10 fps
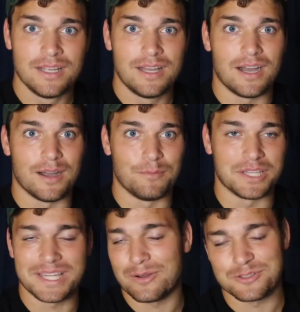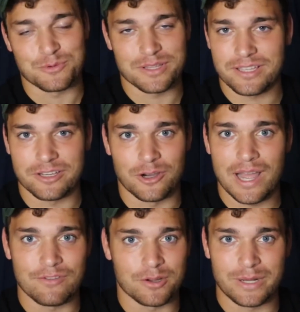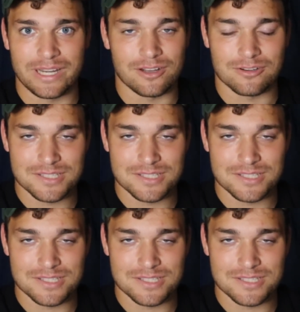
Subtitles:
But that was with everybody on our